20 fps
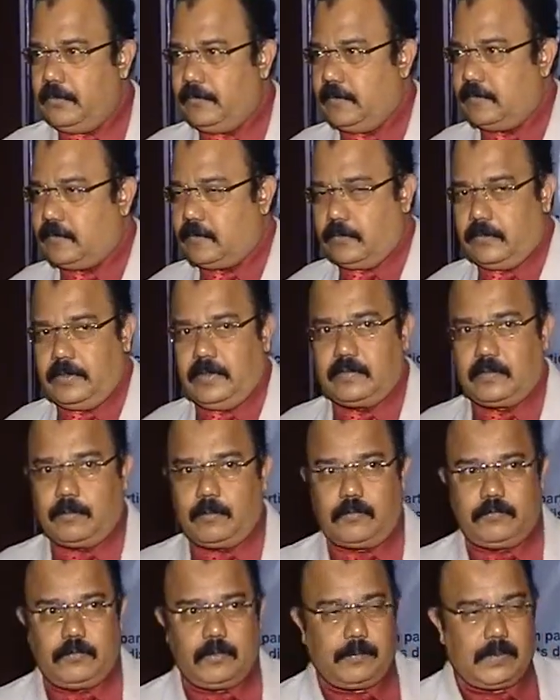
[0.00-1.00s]
It's a beautiful
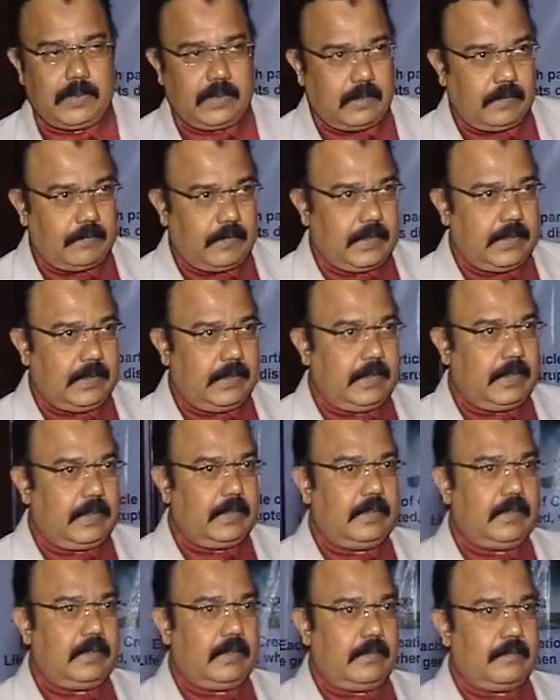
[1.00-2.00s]
story. Some of you might have
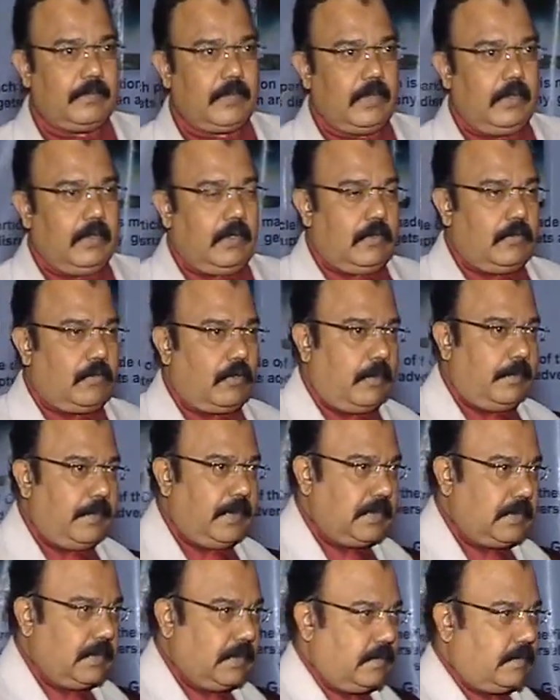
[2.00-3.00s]
attended
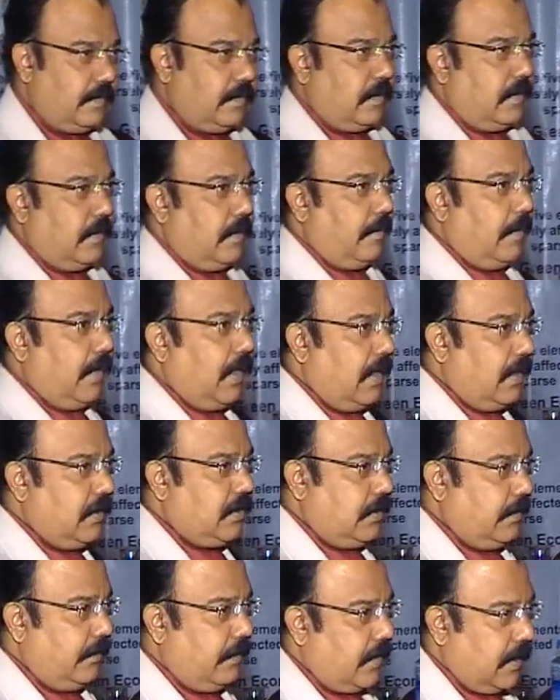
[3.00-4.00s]
Swamiji's
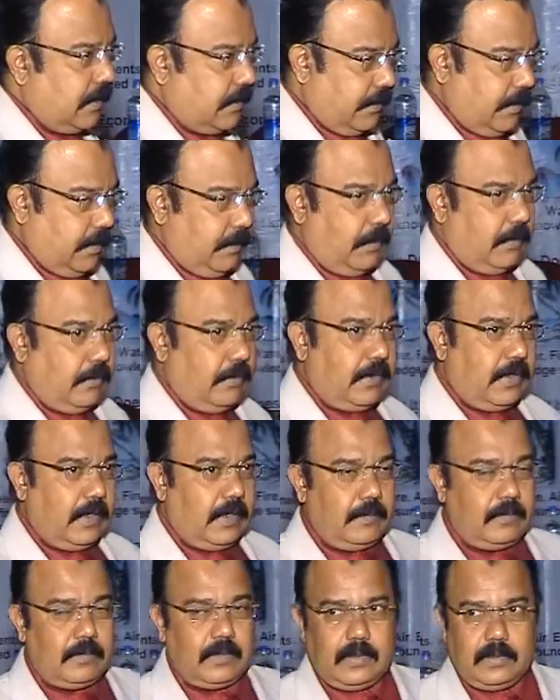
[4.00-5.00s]
Mahashivratri
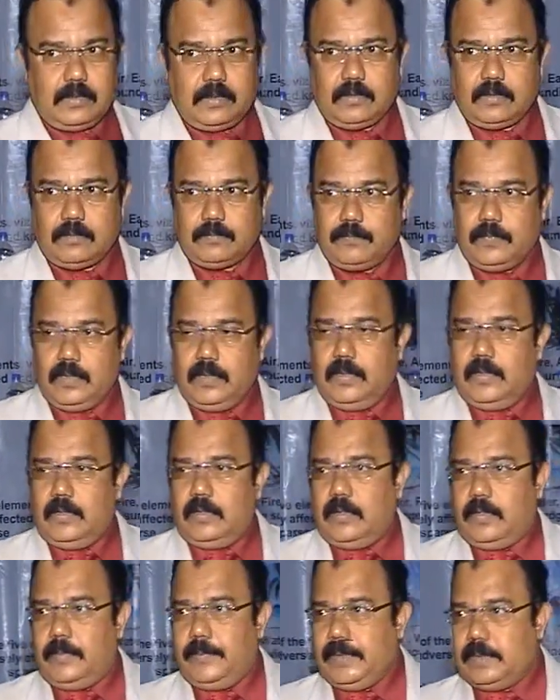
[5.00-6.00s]
programs,
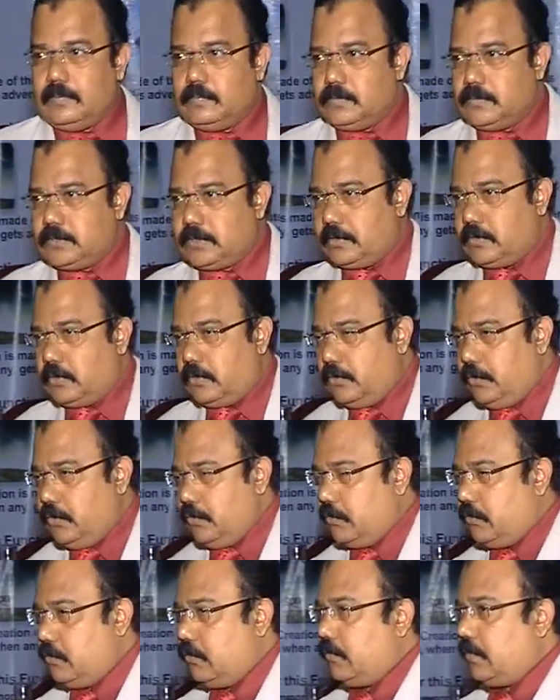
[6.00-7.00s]
and
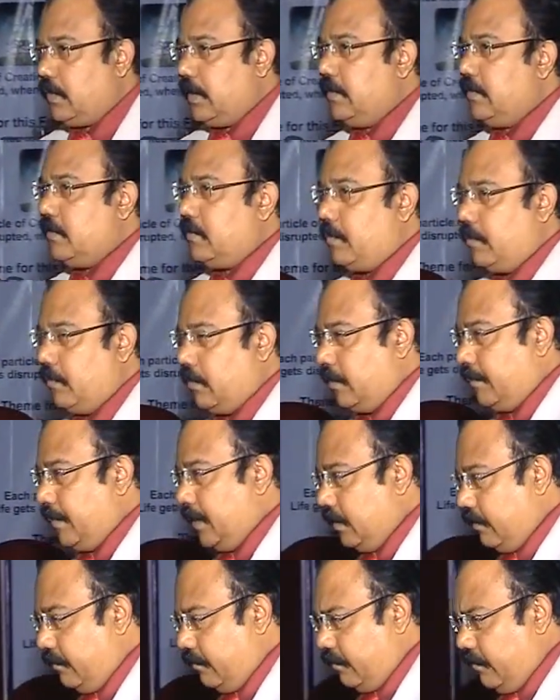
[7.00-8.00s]
Sadhguru used to say this
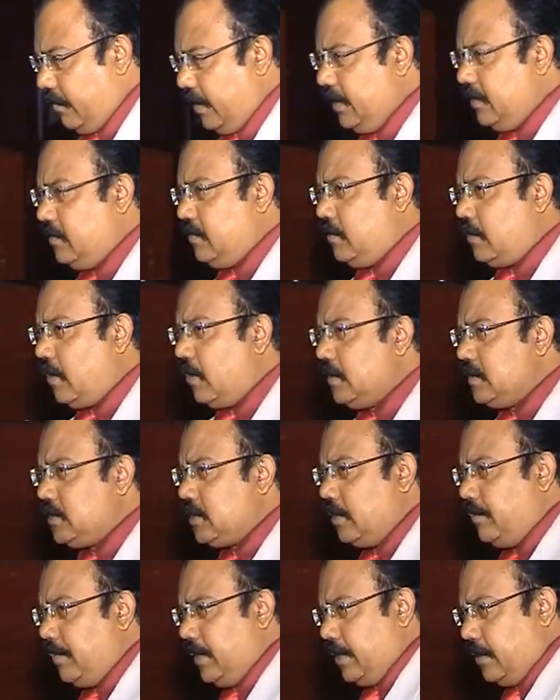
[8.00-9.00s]
program. I am a very
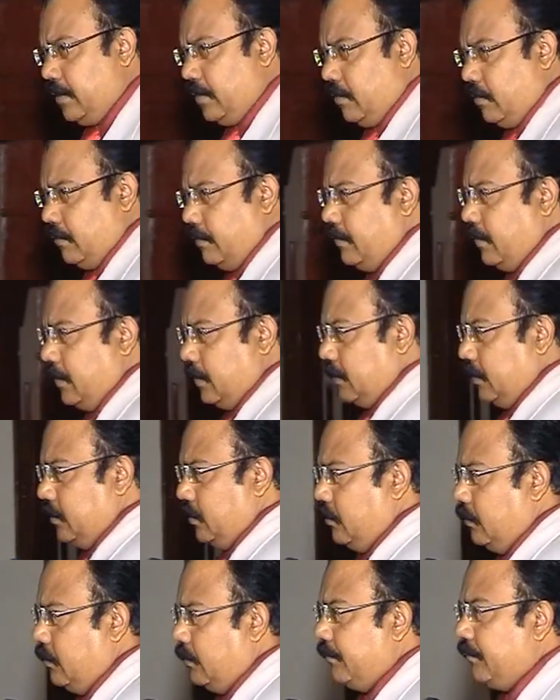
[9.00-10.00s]
staunch admirer of
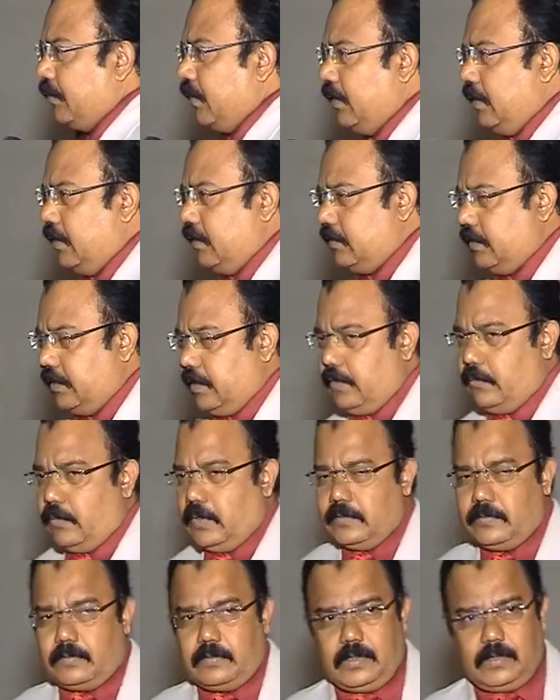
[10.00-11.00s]
Sadhguru
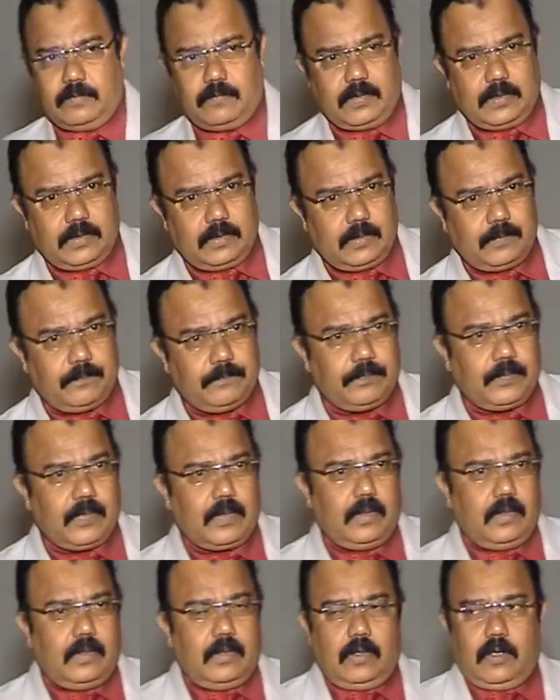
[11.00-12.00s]
Jaggi Vasudev.
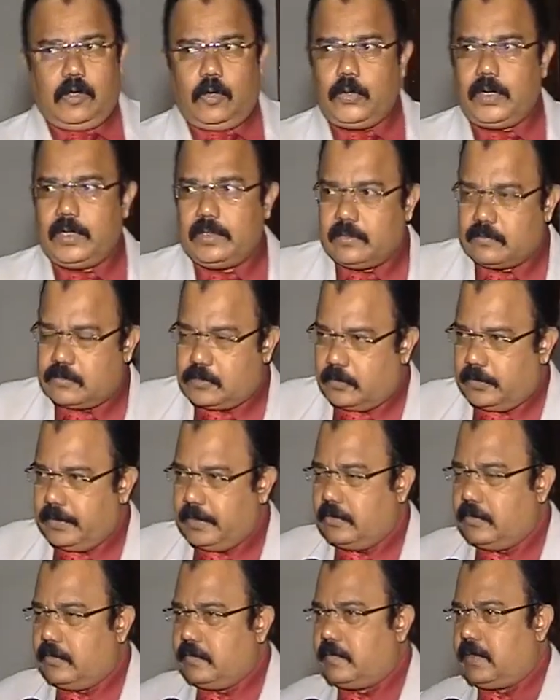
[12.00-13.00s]
Okay, the
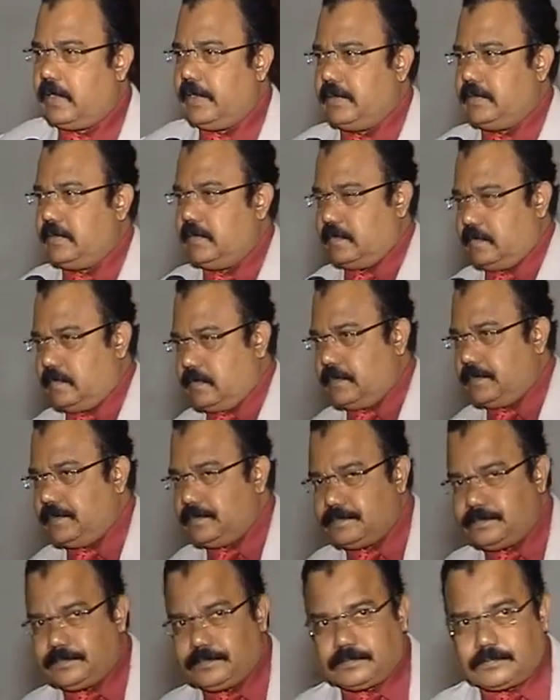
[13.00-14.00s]
story goes like
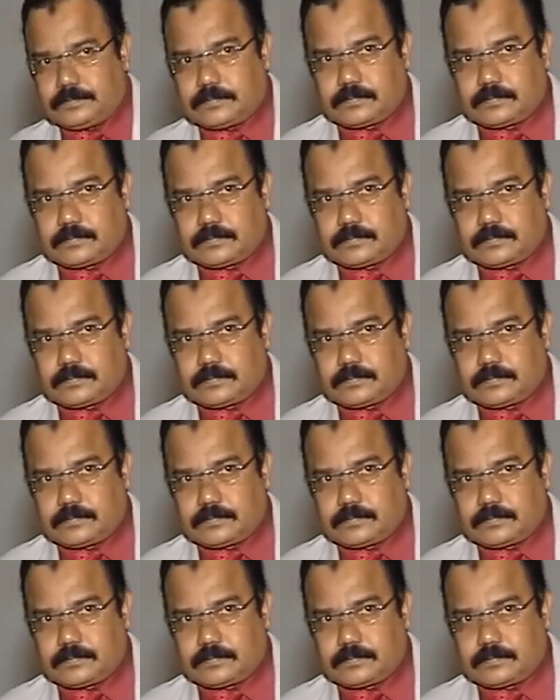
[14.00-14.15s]
this.